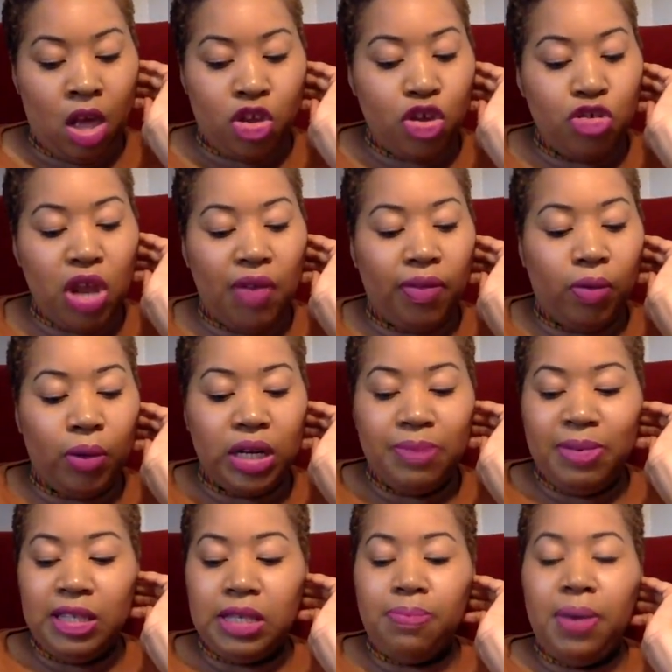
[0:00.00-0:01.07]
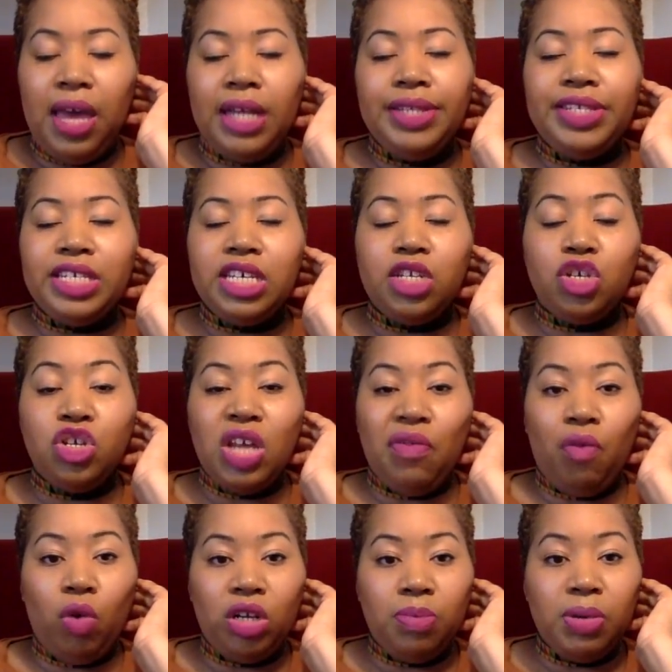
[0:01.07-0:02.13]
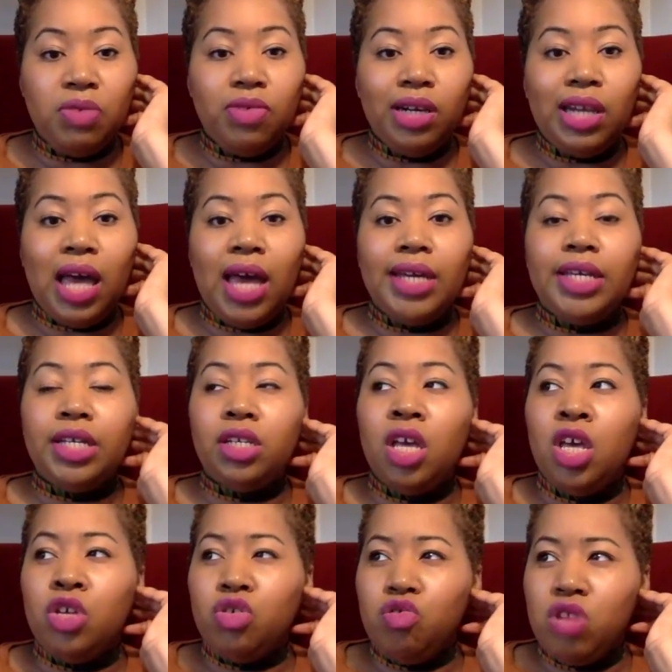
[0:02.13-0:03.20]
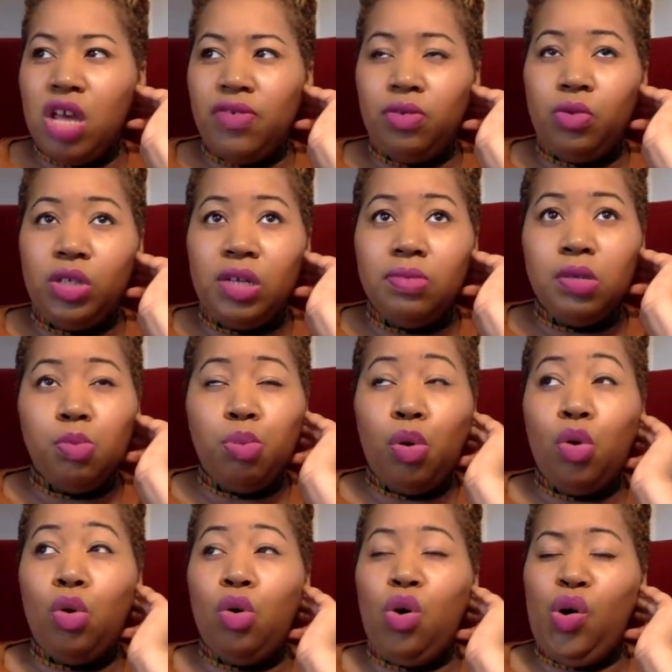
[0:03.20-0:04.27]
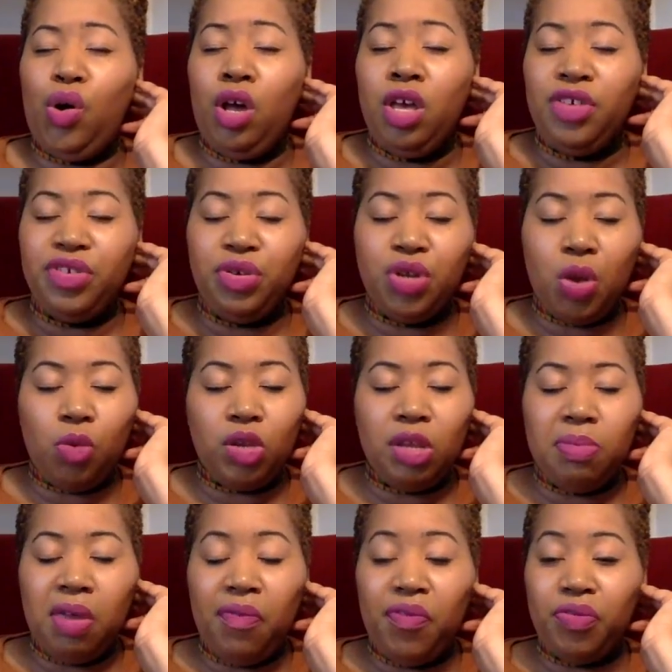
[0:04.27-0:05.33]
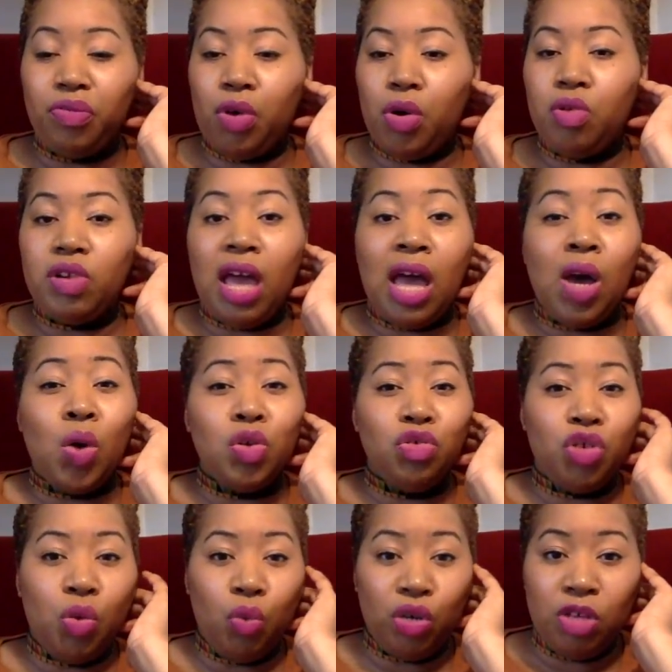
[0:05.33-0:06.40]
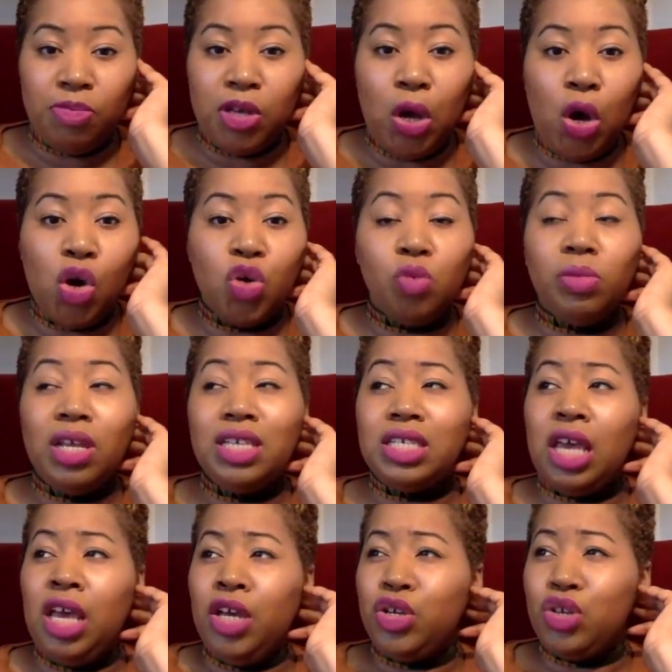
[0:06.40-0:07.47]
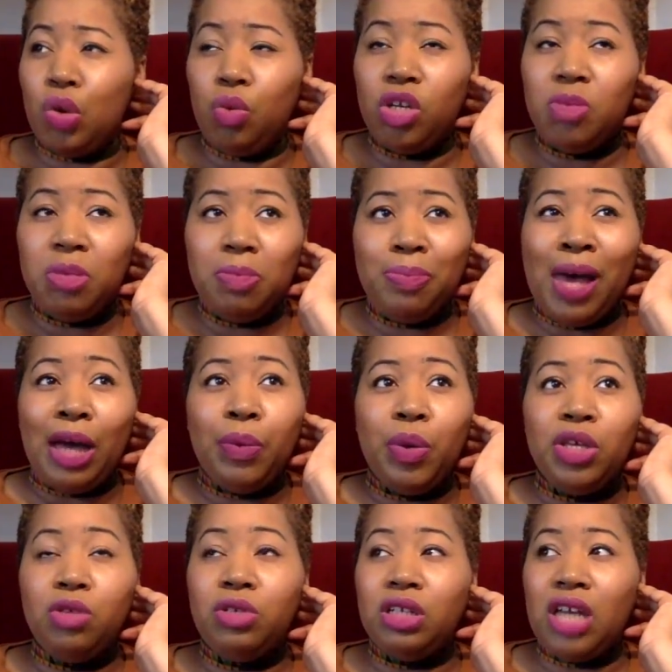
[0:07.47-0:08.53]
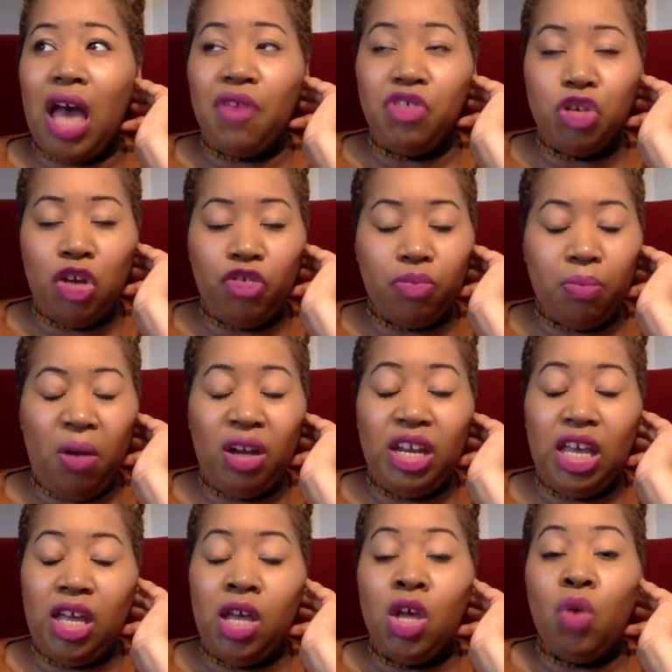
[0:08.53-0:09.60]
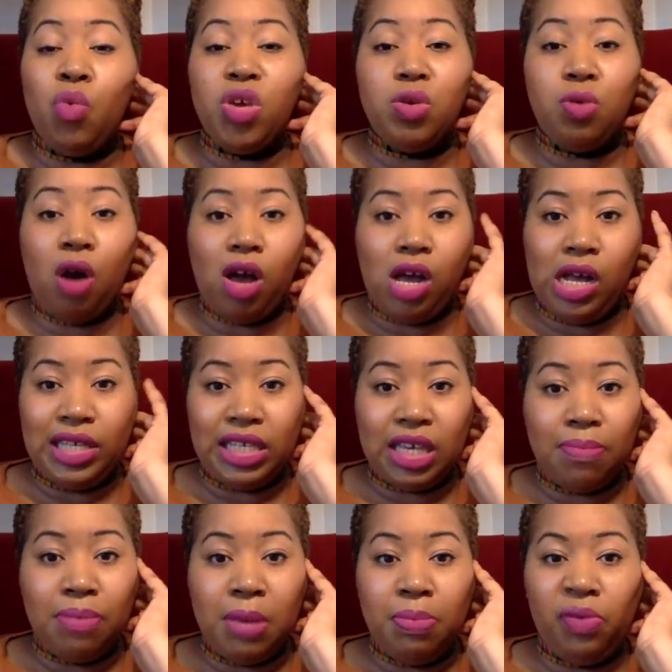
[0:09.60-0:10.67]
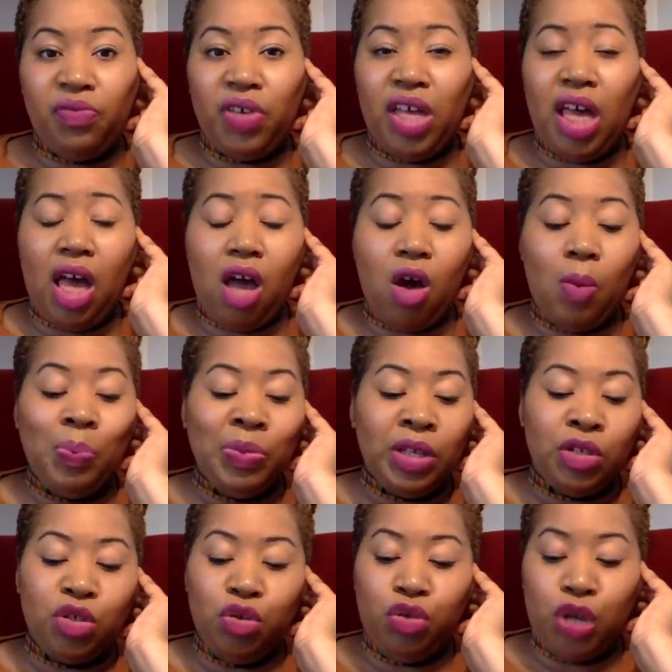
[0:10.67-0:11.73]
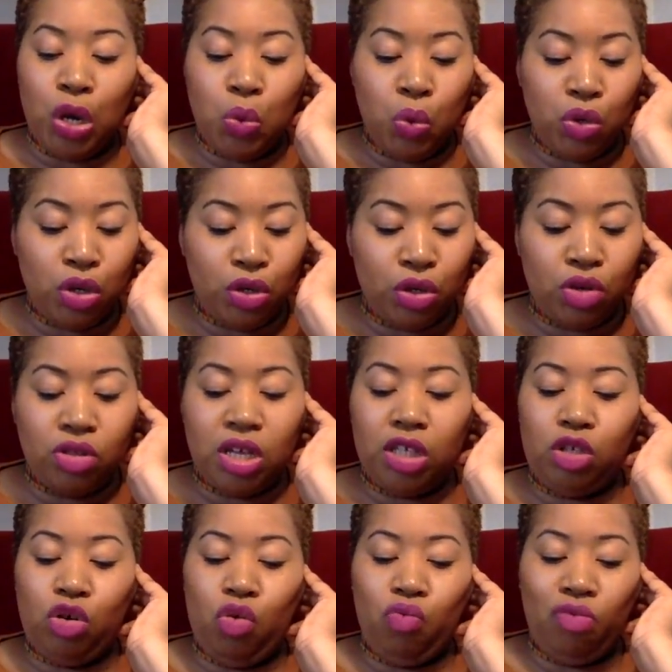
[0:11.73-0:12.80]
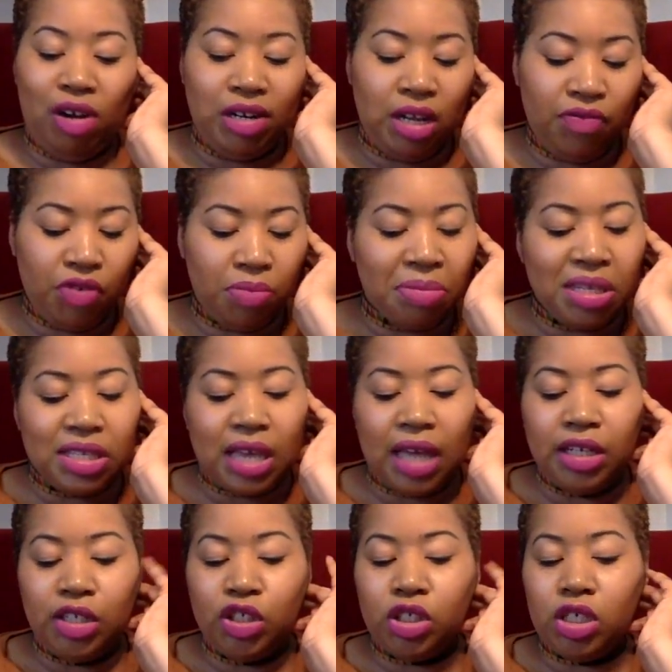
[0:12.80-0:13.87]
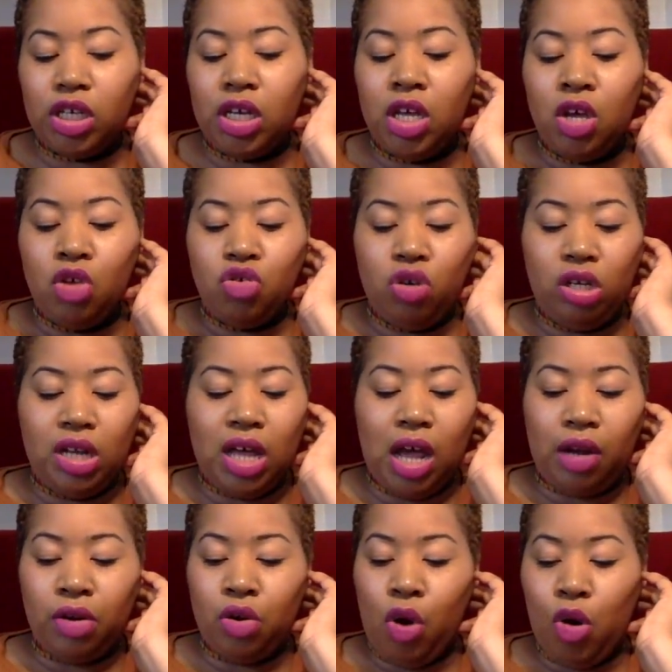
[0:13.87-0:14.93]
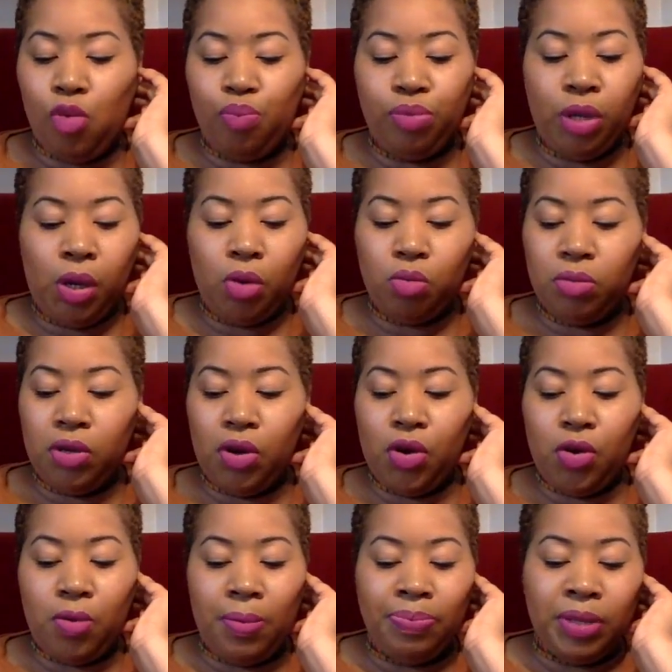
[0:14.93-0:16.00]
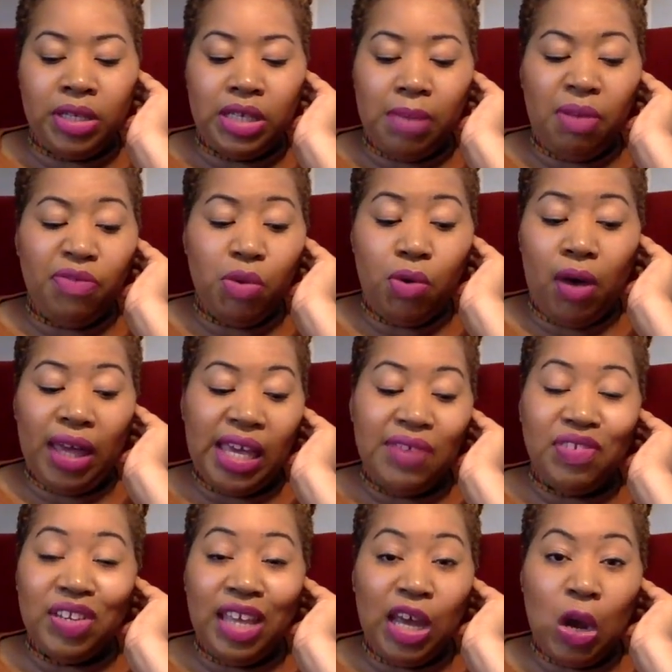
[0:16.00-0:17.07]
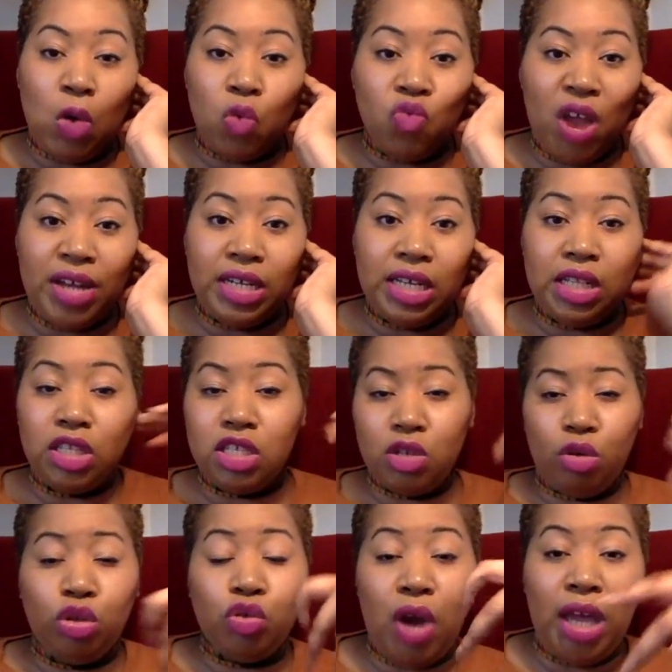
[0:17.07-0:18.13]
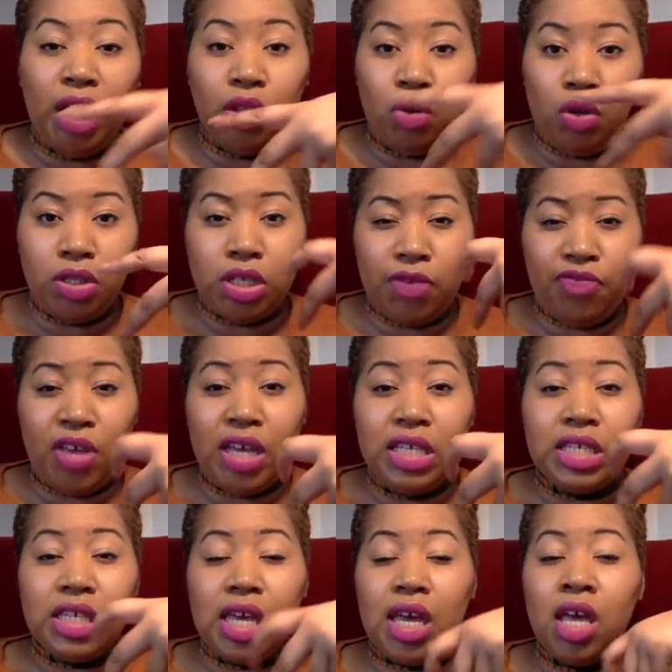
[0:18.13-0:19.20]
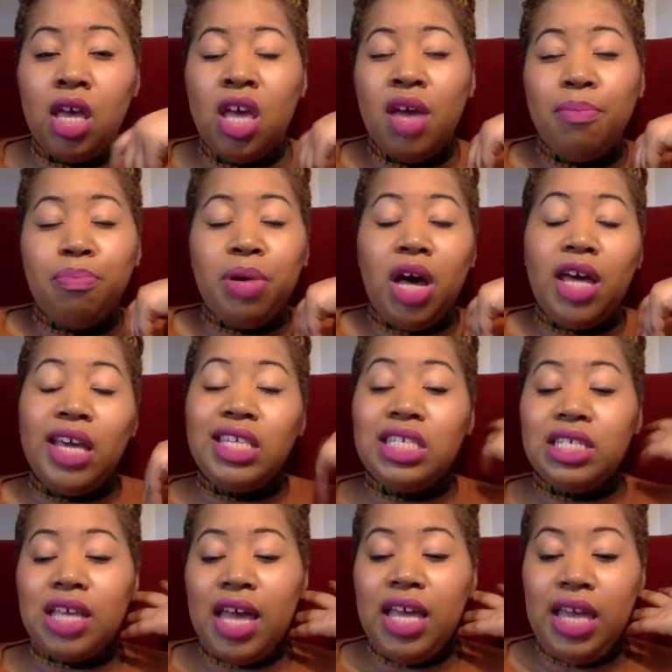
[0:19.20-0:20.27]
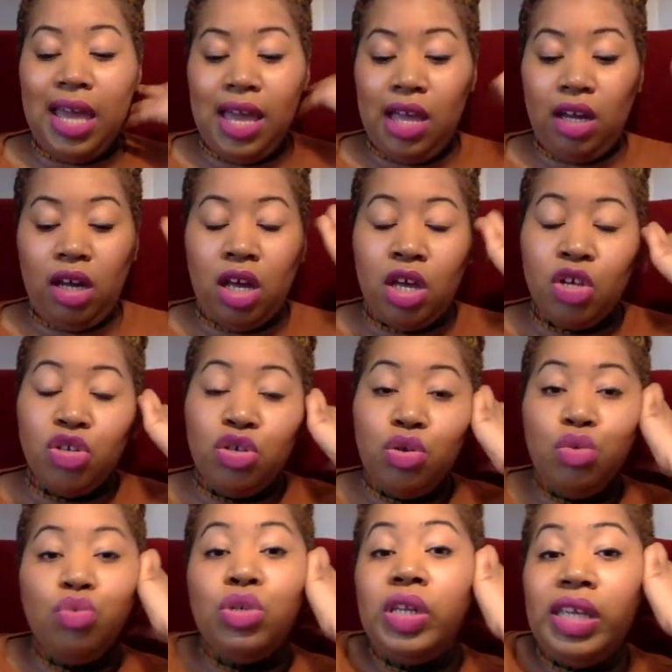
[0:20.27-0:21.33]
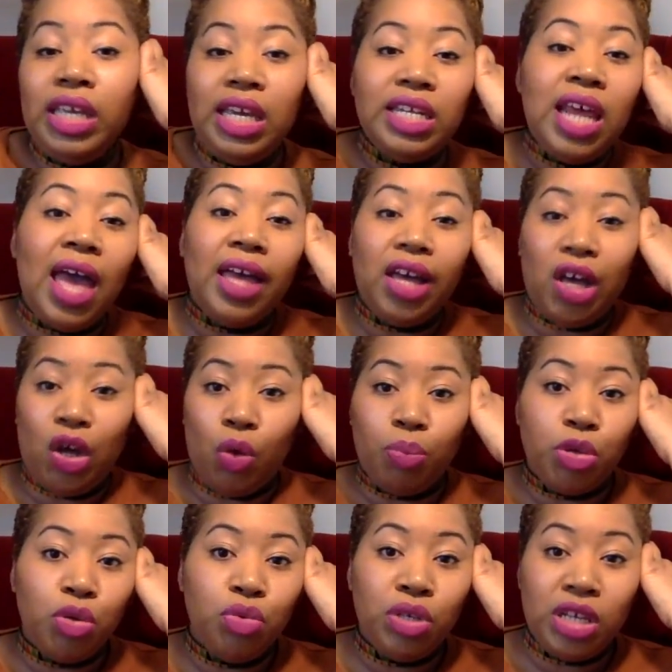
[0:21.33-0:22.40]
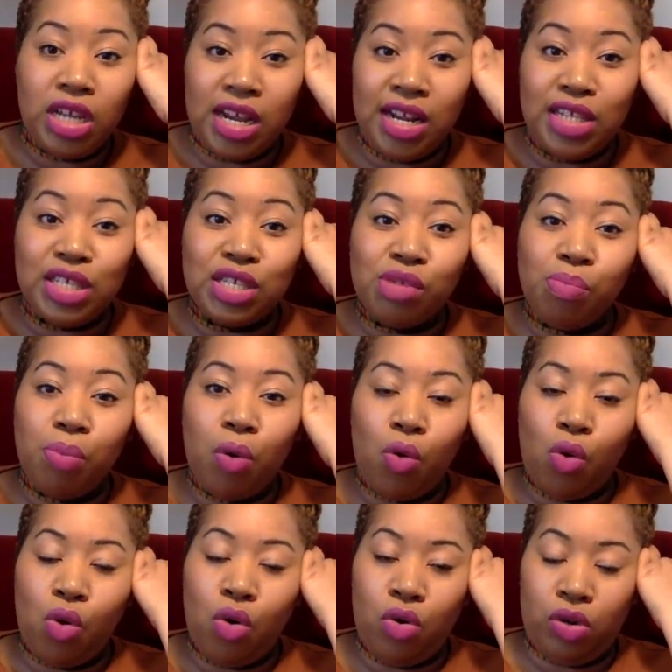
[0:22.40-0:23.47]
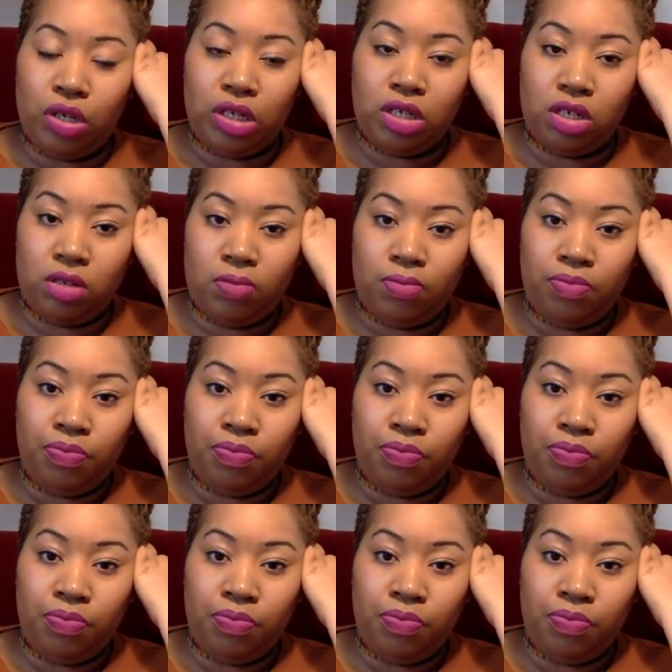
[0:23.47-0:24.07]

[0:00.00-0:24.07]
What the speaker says: You never want to be dependent. You never want to be reliant. You never want to be poor. You don't want to be thrown out. You don't want to be homeless. You don't want to be back where you didn't have enough money, where you were asking people for help. You don't want to do this. You're running from this energy. You're like, nope, nope, nope. Some of you are even here already and still trying not to face it. But it's saying you need help. You need support.